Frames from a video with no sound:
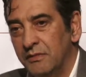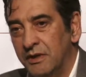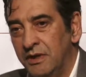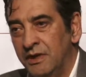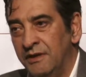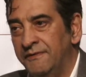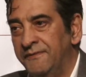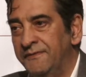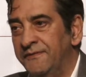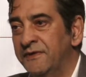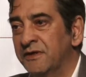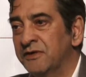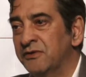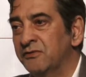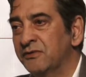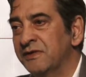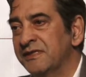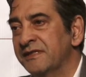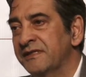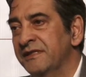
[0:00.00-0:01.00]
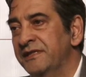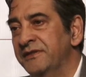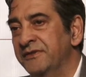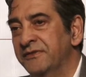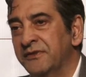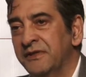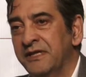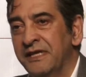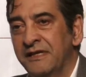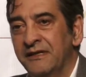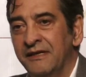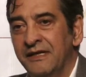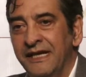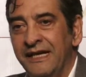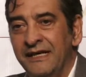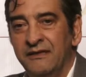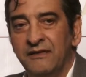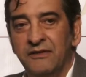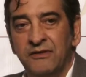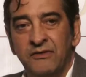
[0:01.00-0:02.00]
If the translator can
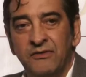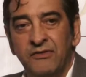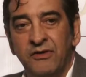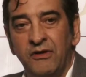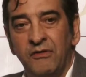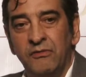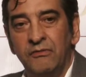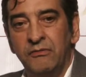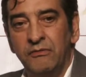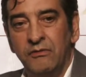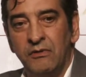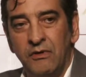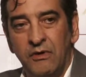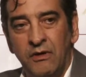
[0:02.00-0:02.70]
get the tone